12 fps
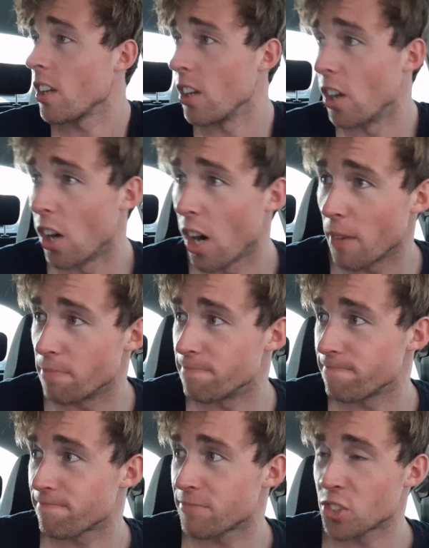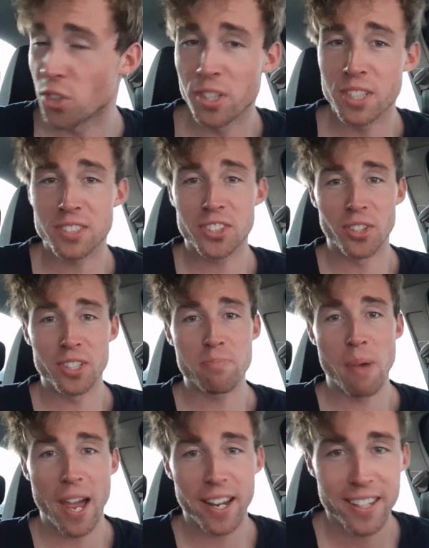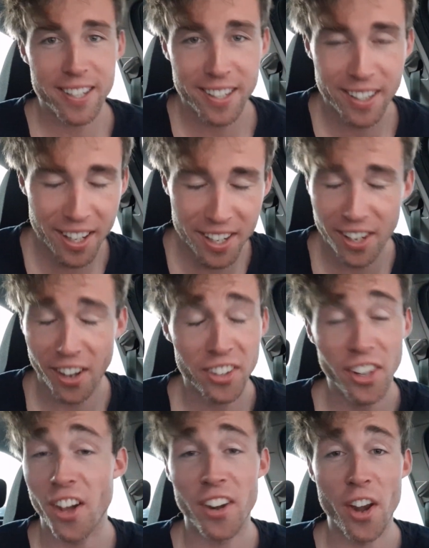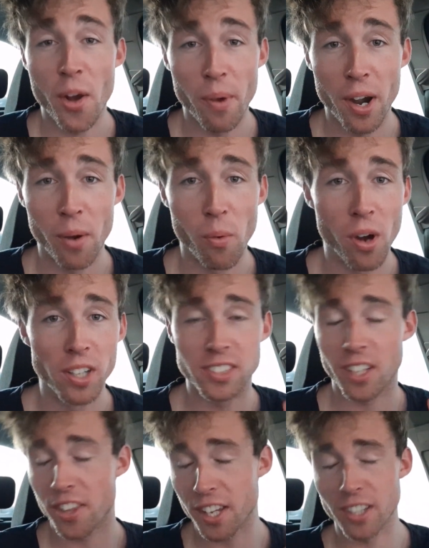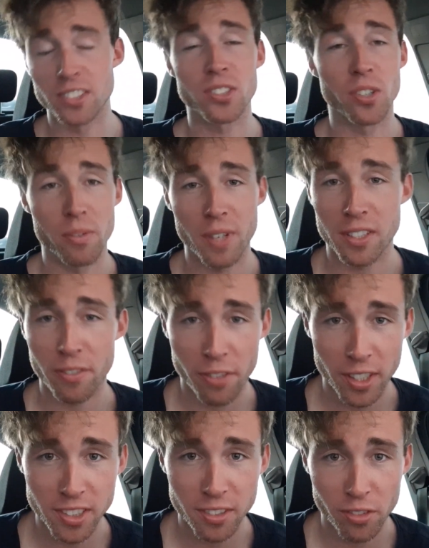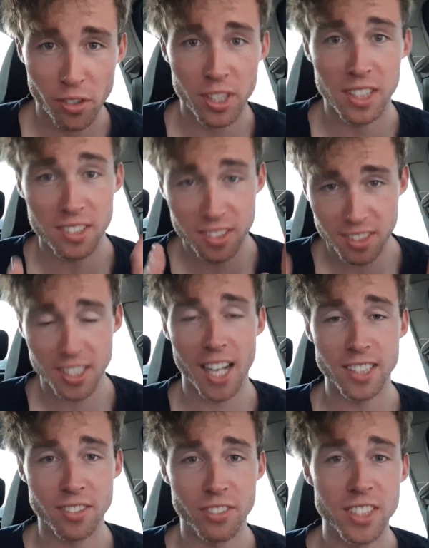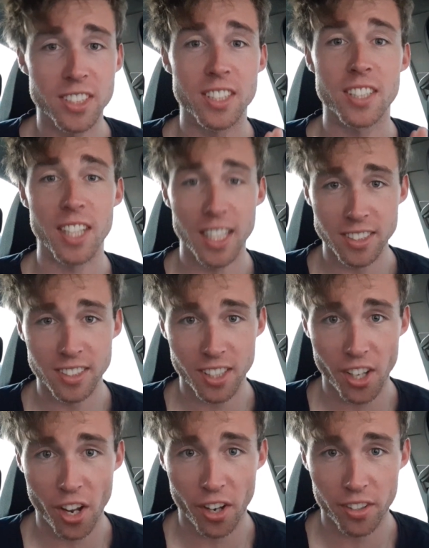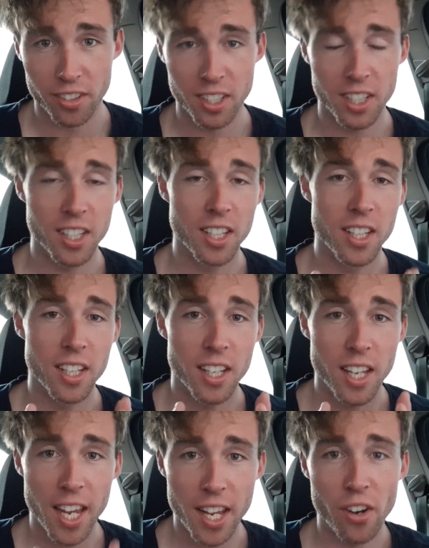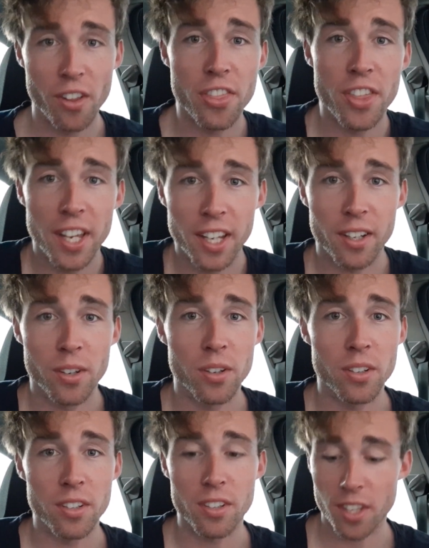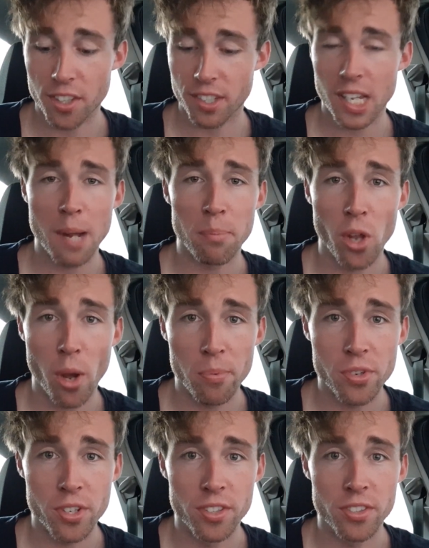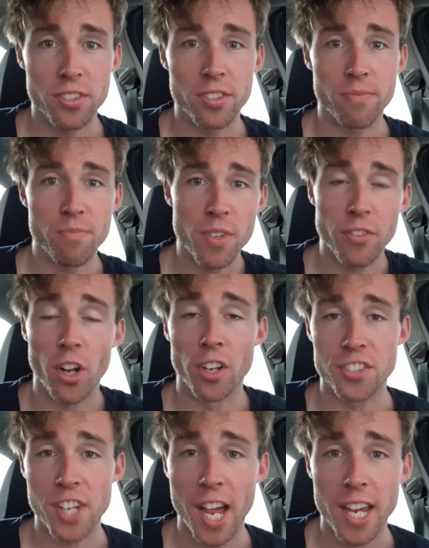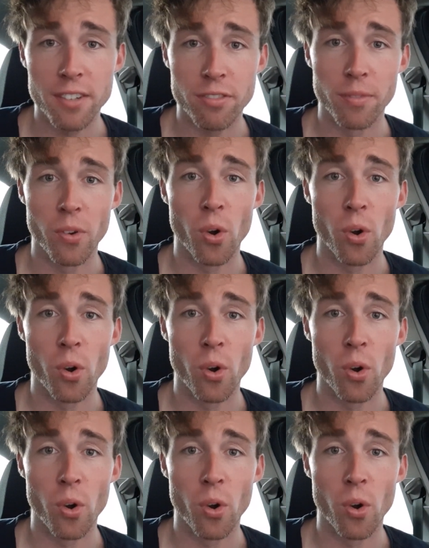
All right. Shorty's back. I don't know where I was. I think I was talking about defensive rookies. Starcevic needs to go. And I think there's a couple options. You've got Day from